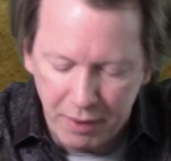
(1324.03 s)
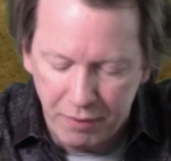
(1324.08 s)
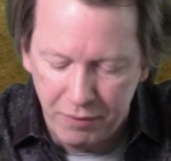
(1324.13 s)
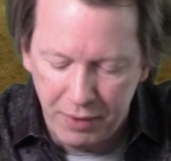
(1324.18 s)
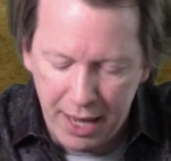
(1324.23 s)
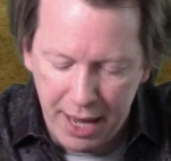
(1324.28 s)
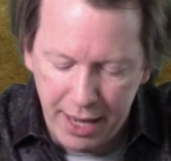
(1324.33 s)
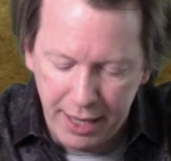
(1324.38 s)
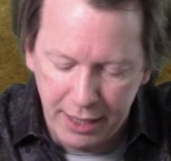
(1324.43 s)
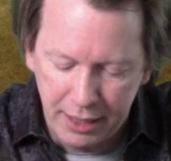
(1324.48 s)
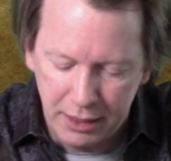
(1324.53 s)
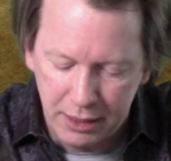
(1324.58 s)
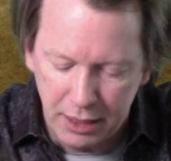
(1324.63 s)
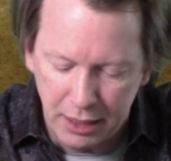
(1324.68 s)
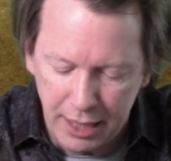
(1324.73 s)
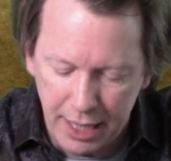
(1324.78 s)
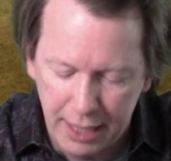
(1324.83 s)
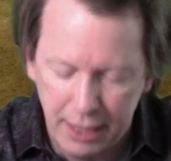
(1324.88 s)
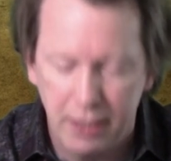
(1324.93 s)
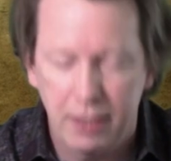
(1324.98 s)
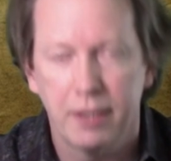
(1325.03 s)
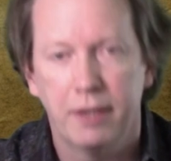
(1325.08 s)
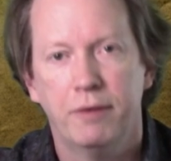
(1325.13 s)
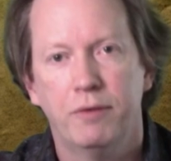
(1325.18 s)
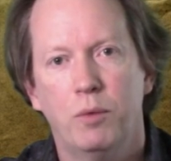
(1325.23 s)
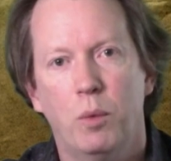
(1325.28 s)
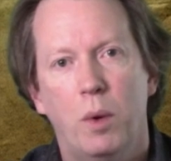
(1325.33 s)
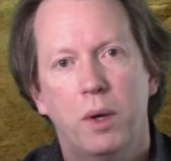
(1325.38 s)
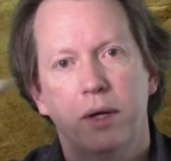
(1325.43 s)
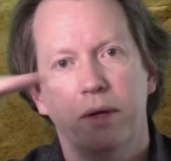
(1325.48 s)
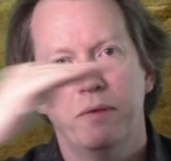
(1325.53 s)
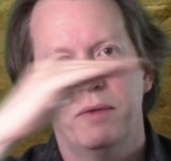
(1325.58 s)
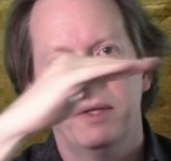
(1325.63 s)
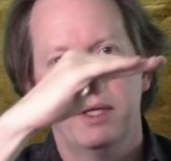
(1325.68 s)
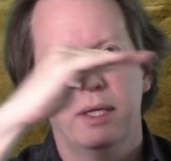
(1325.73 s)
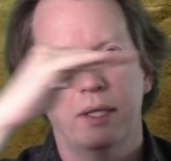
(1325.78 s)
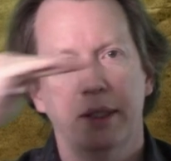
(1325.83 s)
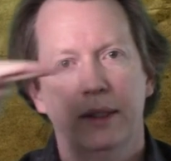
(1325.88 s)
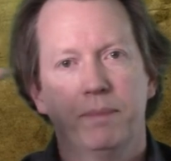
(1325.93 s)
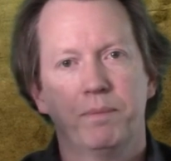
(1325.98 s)
if A is the length of one of
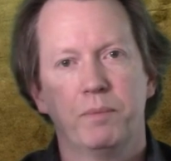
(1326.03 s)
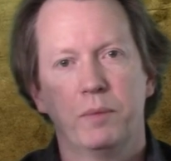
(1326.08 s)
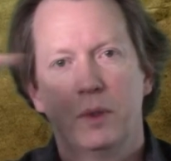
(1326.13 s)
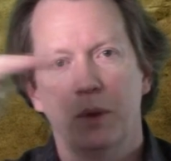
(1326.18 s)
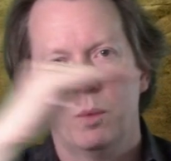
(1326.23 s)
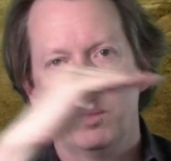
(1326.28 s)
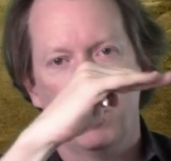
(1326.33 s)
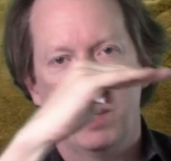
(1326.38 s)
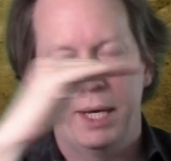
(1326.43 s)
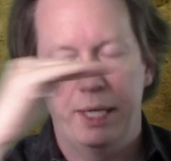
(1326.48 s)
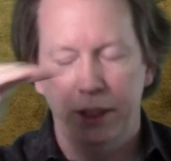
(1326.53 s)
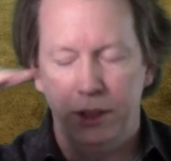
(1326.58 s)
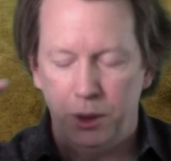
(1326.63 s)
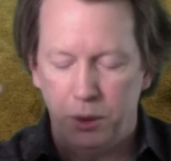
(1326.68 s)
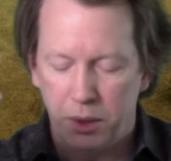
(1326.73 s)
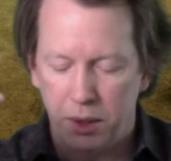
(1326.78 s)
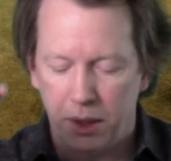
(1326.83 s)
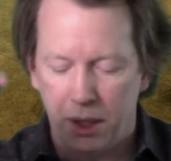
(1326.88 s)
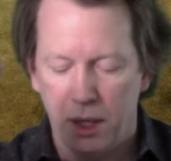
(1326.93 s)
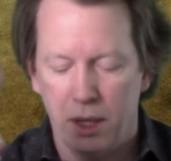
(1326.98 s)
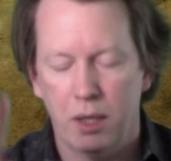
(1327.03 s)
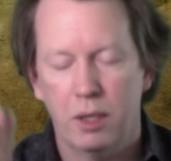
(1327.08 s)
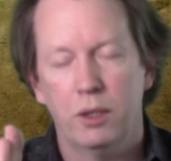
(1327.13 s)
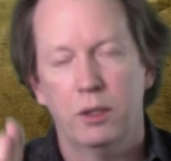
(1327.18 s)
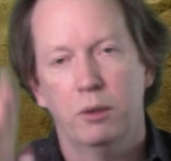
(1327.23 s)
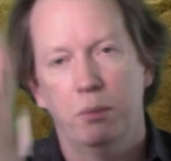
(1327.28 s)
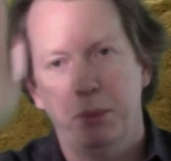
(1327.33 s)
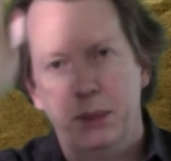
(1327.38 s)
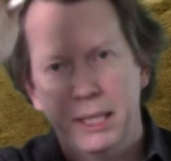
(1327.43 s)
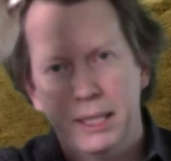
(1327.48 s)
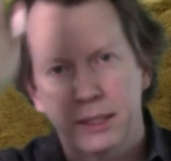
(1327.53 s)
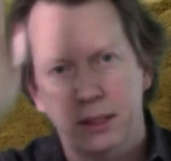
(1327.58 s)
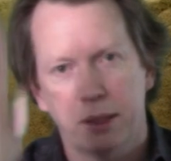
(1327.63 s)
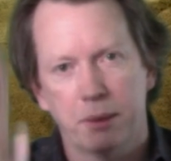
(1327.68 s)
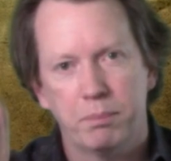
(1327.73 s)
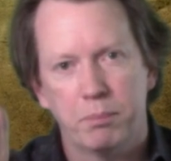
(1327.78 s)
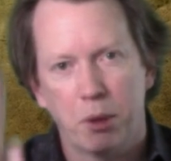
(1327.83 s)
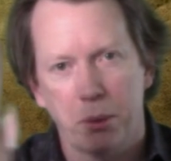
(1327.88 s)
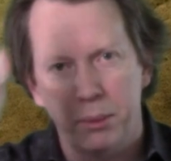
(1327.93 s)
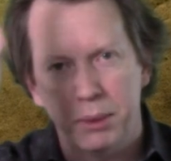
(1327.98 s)
the ways you can go, B is the
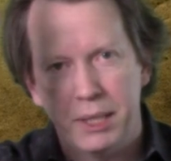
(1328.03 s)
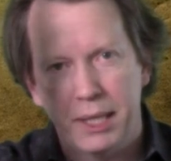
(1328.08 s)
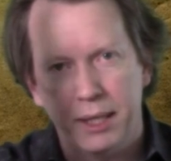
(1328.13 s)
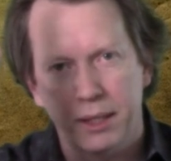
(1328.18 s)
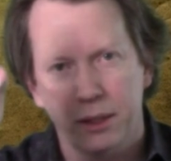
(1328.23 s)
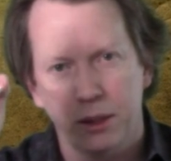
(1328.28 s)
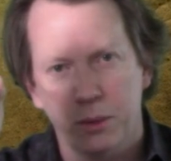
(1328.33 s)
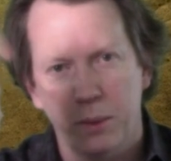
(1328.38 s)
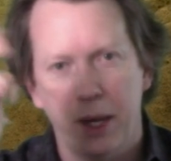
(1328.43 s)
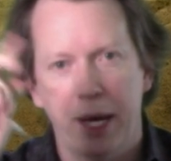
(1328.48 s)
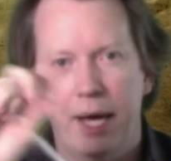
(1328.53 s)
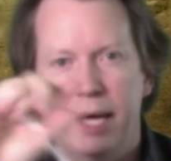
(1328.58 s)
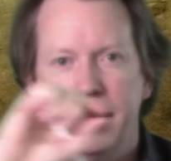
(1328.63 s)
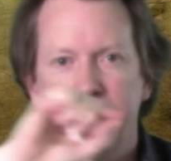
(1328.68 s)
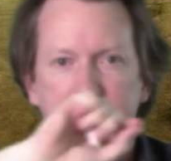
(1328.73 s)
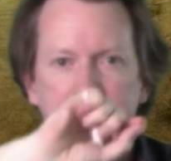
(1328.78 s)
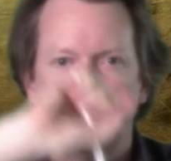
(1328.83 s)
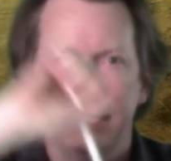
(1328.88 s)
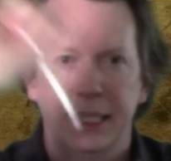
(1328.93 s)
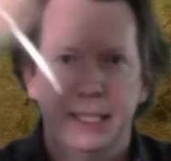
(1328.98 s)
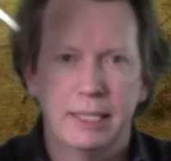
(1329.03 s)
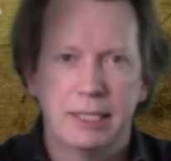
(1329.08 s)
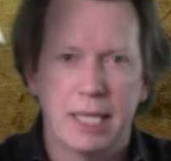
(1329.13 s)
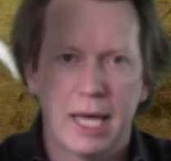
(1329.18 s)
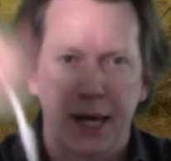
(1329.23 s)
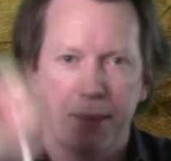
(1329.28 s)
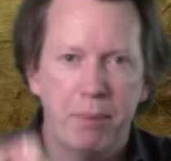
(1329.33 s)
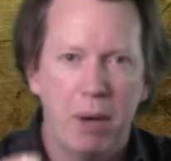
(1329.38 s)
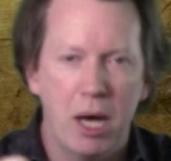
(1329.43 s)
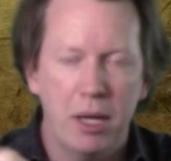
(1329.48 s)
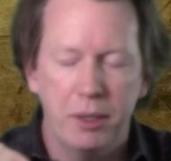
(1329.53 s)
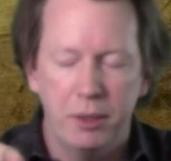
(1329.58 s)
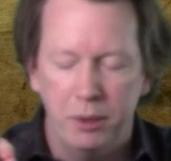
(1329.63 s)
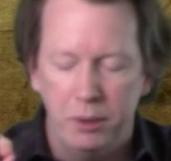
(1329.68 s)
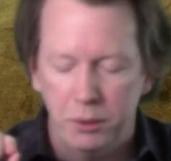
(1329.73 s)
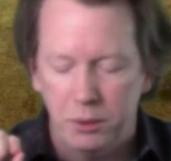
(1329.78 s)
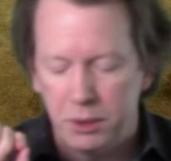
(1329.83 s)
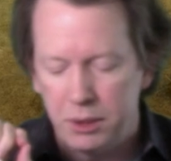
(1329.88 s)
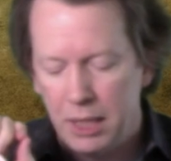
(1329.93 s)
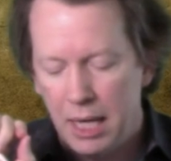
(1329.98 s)
perpendicular way, and C is the
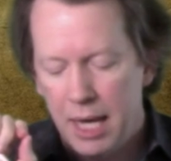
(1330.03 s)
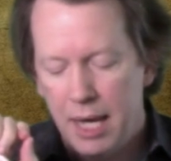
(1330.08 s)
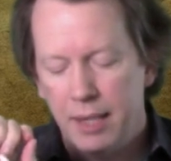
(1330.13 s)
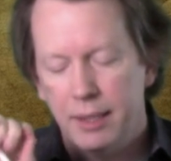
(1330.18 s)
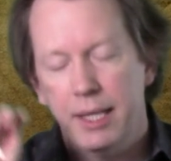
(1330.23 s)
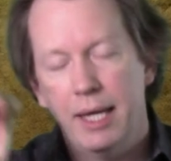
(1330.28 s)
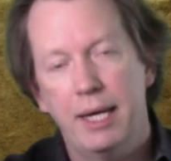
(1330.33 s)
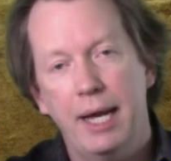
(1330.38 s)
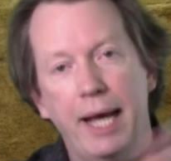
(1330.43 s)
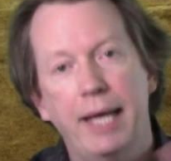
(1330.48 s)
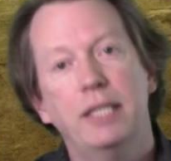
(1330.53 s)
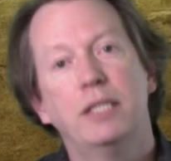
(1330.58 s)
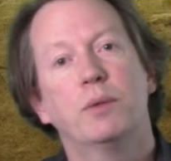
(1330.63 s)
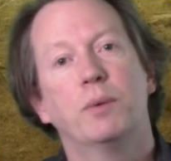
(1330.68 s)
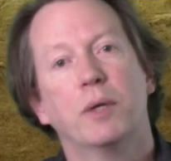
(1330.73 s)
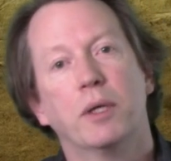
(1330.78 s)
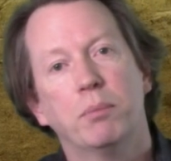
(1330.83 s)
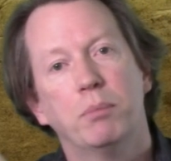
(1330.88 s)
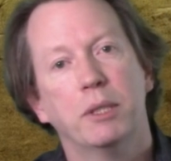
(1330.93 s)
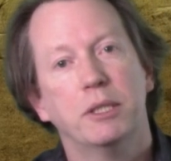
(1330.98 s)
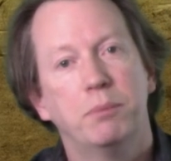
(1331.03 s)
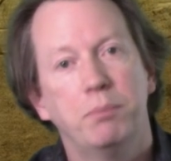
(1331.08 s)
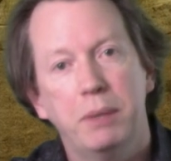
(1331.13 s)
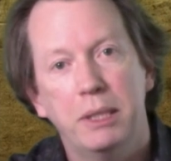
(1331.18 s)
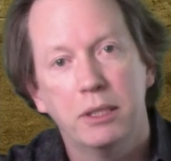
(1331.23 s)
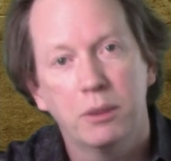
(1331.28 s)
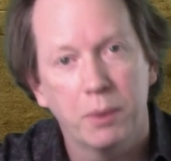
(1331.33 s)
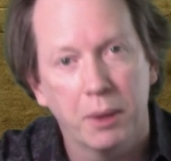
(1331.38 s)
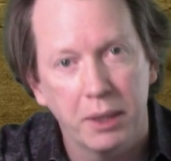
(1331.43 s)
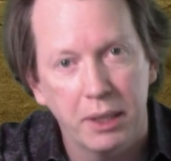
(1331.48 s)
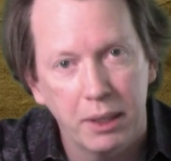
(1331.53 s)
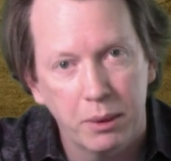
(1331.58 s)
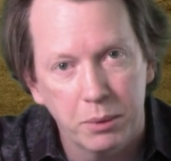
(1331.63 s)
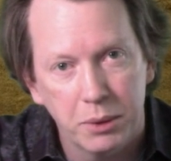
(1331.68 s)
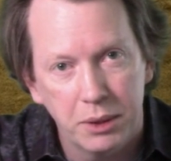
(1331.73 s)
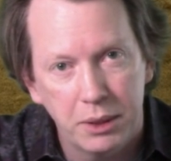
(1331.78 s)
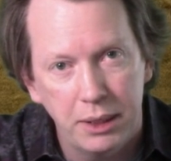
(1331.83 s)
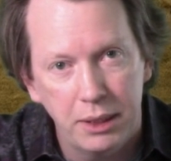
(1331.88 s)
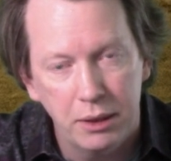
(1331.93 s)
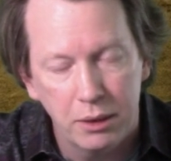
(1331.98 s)
hypotenuse, then A squared plus B squared
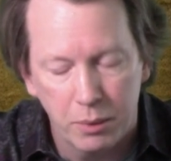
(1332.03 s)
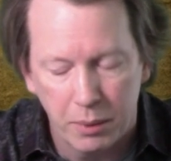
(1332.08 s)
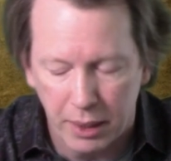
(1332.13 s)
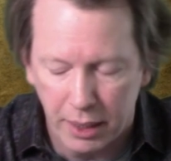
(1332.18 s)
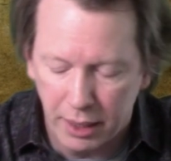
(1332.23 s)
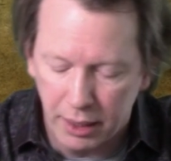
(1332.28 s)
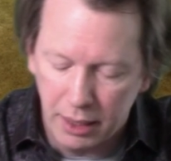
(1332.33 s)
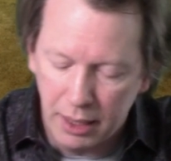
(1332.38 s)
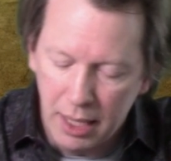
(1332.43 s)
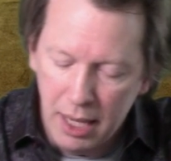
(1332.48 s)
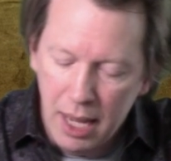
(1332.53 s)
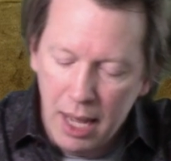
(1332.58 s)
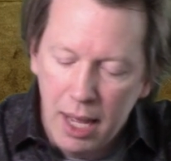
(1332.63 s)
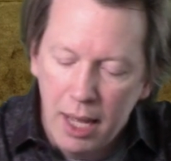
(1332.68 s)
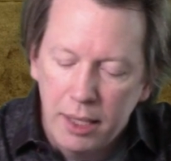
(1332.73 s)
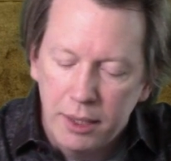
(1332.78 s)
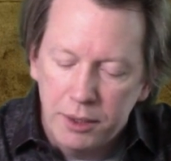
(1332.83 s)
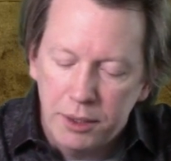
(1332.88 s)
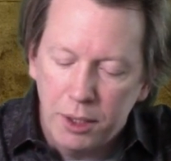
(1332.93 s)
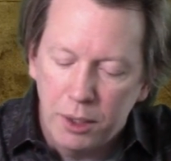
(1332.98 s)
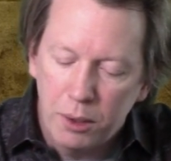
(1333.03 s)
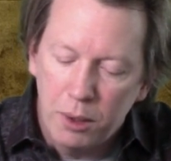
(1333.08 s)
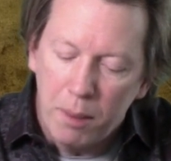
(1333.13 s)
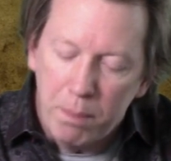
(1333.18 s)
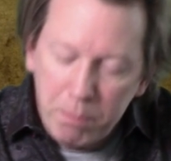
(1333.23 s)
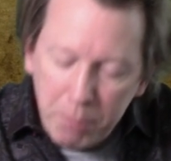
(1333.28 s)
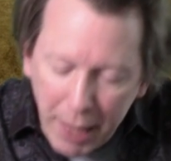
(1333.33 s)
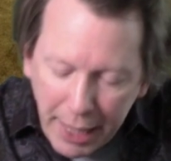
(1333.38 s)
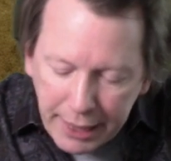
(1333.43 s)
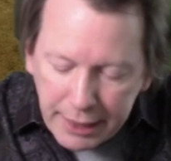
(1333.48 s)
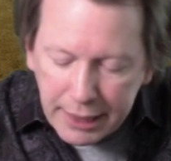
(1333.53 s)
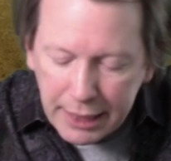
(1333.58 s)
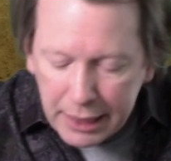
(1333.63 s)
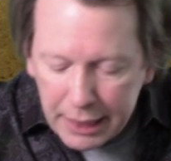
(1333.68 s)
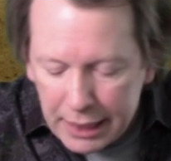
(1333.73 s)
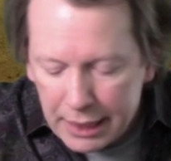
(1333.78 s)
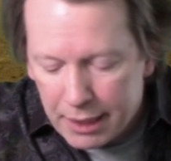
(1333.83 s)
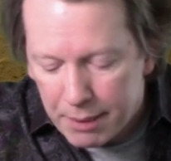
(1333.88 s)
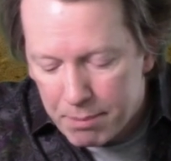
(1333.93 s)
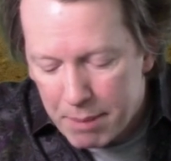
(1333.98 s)
equals C squared. So
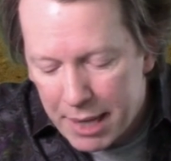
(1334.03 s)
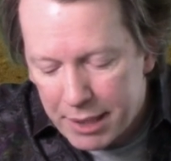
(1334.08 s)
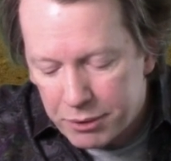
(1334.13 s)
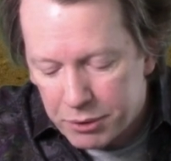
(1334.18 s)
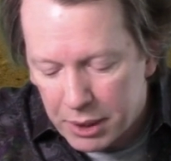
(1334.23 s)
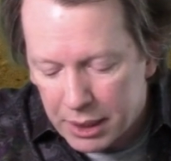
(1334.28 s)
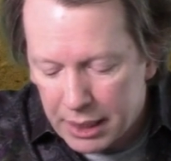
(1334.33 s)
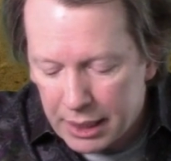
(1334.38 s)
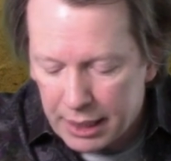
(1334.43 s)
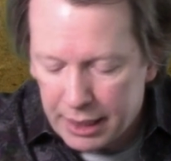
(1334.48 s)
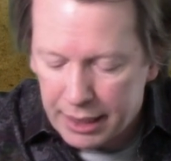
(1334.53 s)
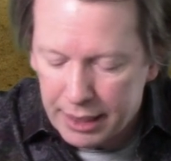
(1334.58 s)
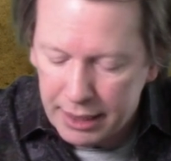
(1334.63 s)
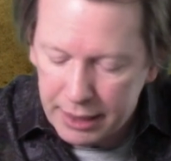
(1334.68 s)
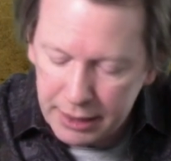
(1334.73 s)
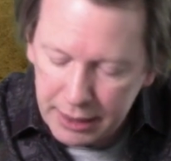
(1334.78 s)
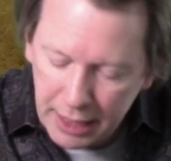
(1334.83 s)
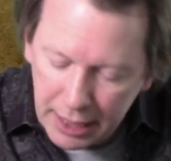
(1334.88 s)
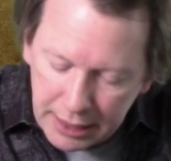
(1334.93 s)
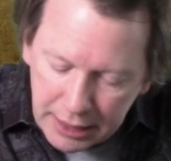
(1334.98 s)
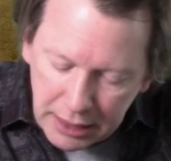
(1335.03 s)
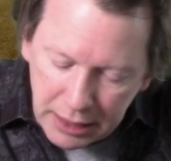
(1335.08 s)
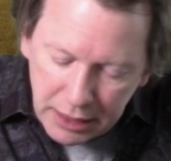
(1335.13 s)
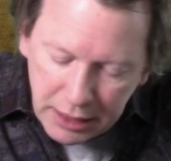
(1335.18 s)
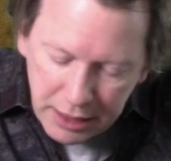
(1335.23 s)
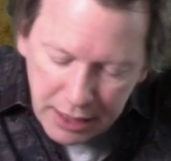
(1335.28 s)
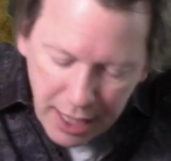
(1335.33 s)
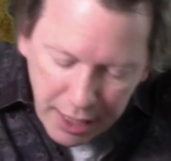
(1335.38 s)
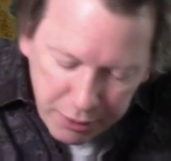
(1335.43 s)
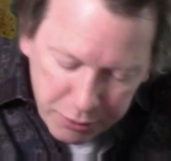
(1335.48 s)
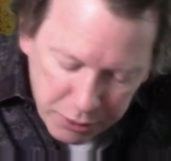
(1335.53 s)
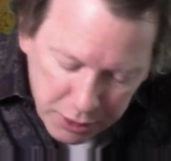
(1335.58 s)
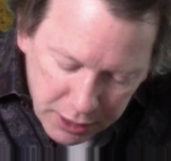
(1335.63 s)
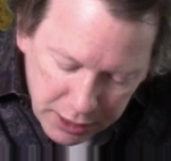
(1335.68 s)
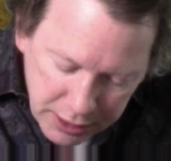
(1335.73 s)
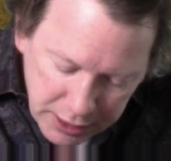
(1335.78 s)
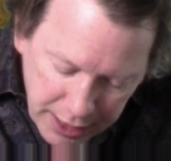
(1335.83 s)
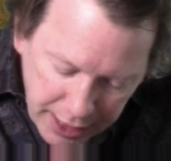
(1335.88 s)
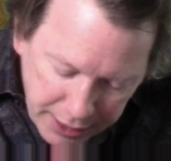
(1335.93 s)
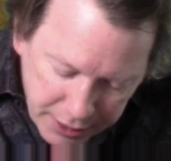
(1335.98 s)
basically the metric is a
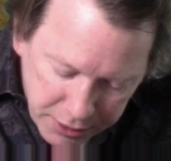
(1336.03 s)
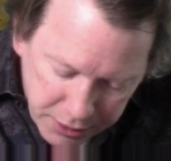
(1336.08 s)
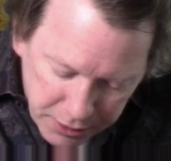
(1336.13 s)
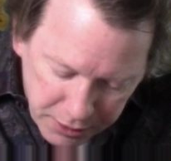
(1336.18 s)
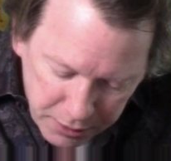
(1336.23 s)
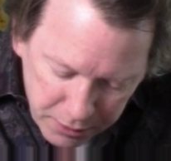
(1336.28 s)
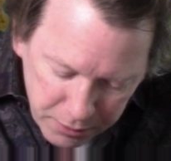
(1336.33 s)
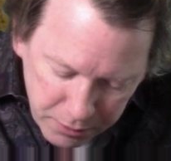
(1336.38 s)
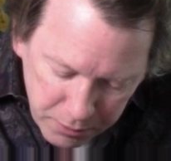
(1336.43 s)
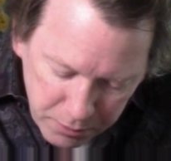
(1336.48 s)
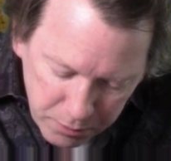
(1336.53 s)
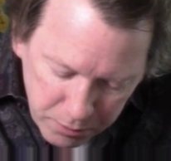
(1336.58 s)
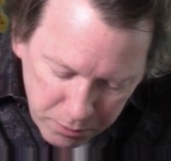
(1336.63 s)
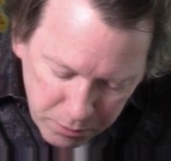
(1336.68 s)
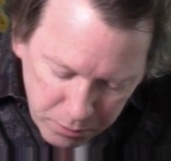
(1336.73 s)
generalization.